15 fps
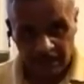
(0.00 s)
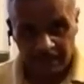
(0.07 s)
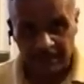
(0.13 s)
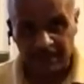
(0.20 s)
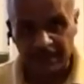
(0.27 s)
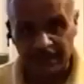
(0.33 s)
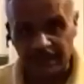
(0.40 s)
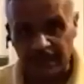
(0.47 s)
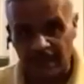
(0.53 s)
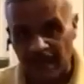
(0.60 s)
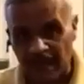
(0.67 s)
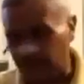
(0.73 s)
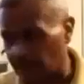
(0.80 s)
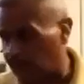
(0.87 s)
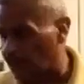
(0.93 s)
This is
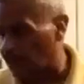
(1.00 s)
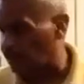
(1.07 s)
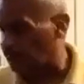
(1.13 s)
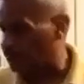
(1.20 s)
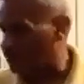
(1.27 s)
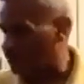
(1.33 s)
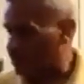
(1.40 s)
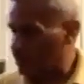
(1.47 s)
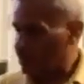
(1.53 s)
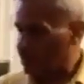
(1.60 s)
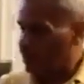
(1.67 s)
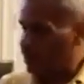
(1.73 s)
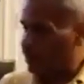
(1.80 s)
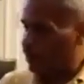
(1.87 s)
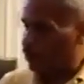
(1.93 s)
like a
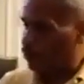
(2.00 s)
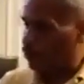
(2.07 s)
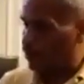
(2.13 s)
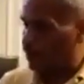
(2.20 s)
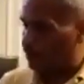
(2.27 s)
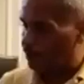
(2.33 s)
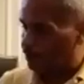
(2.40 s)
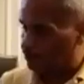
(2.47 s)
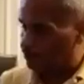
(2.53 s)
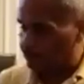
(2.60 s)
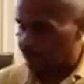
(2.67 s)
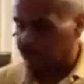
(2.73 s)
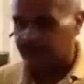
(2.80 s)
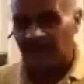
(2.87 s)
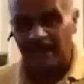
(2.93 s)
whip.
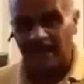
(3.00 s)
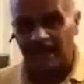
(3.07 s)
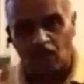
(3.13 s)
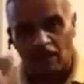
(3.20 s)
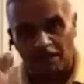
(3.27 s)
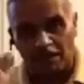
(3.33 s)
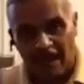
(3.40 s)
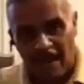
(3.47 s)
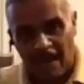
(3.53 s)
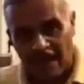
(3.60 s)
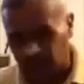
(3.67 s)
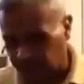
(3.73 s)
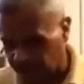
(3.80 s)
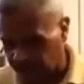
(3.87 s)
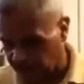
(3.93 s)
It's like a
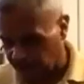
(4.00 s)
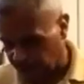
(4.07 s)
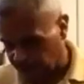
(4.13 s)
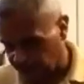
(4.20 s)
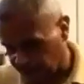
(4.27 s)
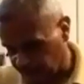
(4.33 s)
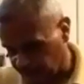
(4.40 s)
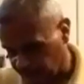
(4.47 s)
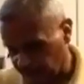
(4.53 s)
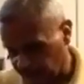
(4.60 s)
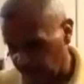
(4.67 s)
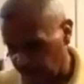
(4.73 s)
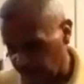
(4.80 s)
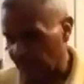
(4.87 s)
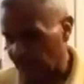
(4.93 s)
whiplash here,
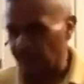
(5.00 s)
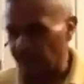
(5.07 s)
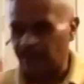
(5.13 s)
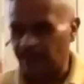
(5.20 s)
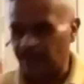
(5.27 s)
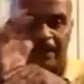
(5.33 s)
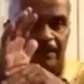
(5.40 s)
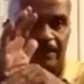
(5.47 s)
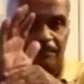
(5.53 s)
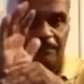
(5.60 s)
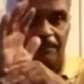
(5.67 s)
and you're hitting